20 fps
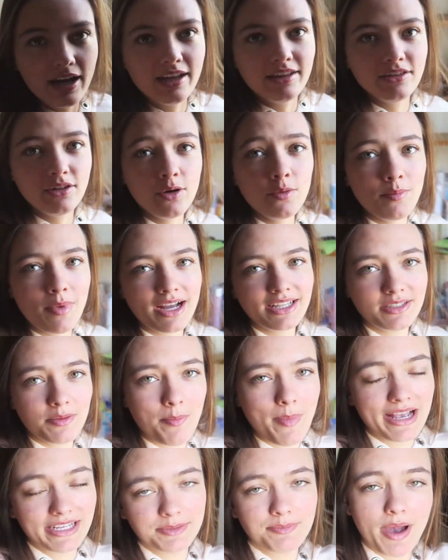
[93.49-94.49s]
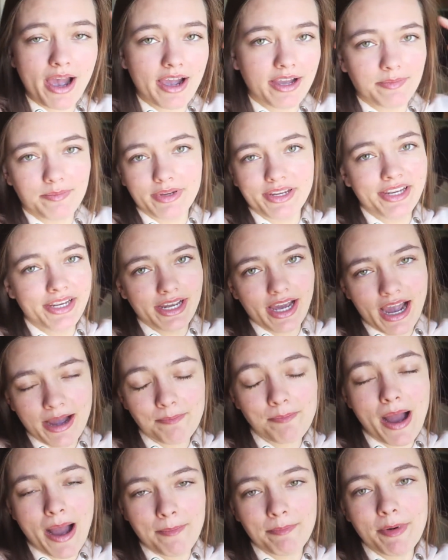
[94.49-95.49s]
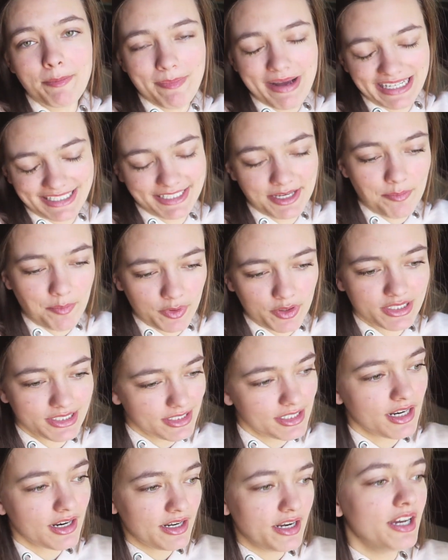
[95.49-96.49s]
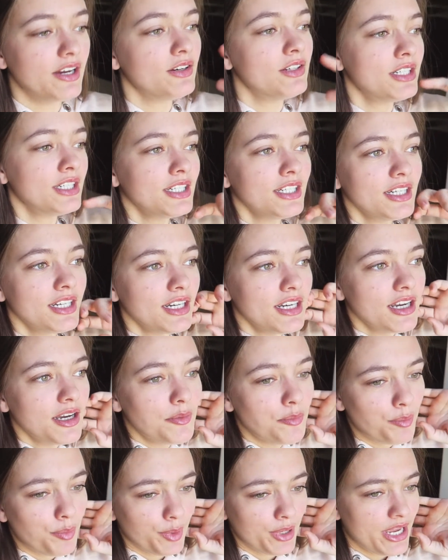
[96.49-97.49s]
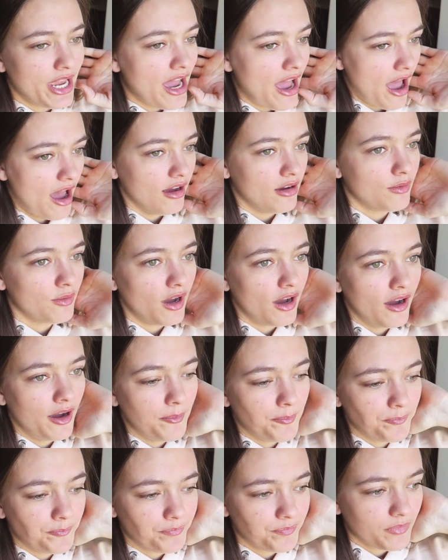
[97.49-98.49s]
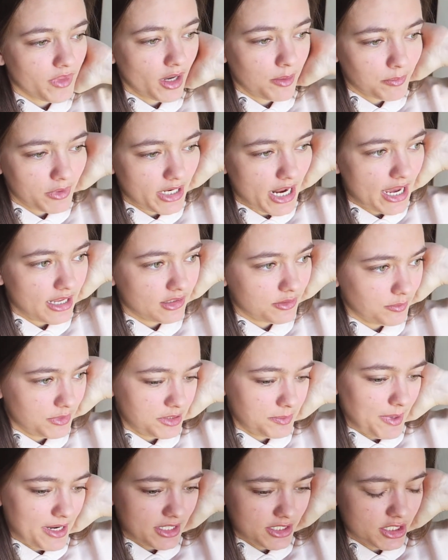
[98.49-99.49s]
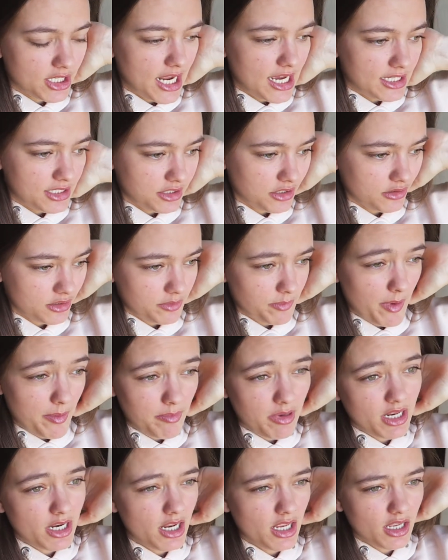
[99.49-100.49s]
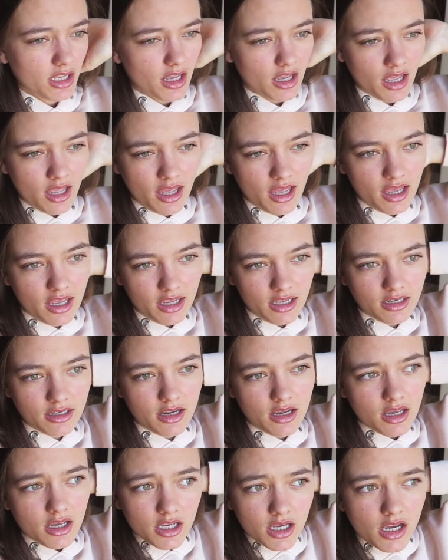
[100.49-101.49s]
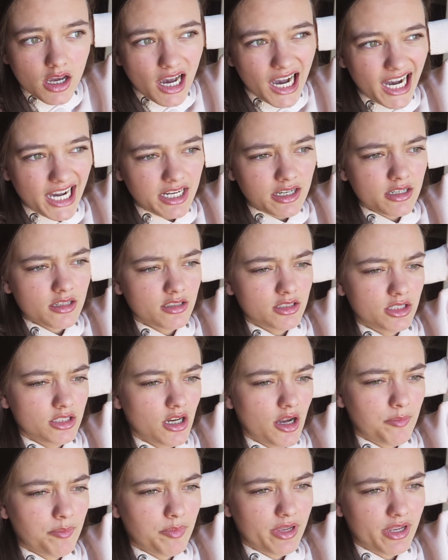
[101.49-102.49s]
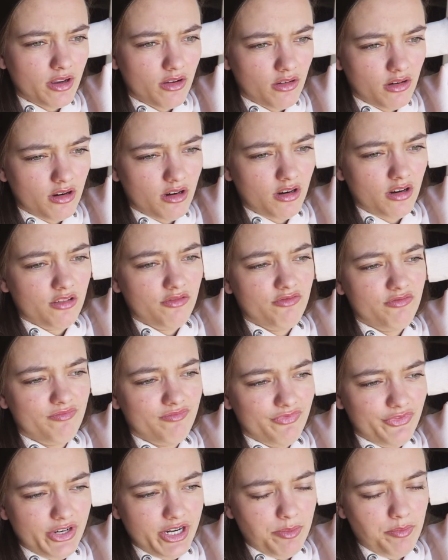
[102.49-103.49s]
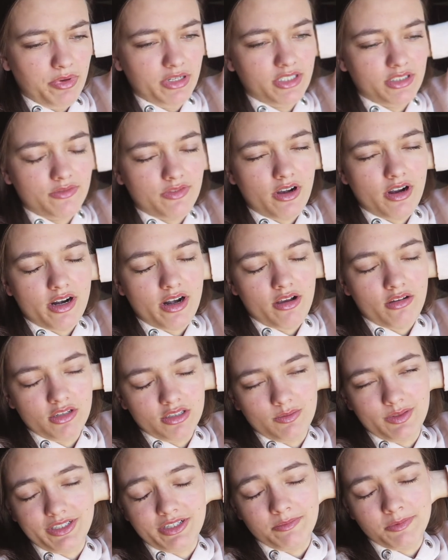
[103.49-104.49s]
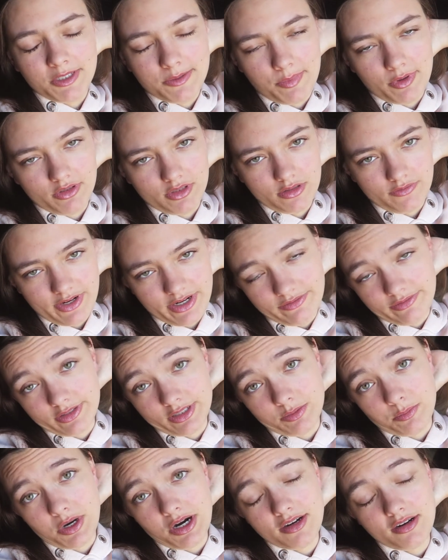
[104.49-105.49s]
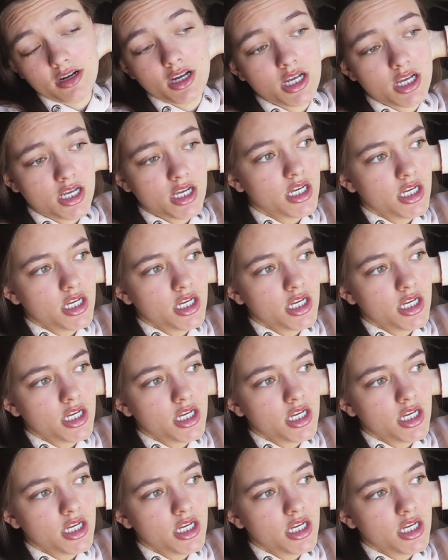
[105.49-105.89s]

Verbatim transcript: and don't mind the mess behind me. I'm, I'm a messy person, I know. But yeah, um, I'm gonna head to my Spanish class, go to my meeting, and either go shopping or read a bunch of articles which I'm supposed to read for tomorrow.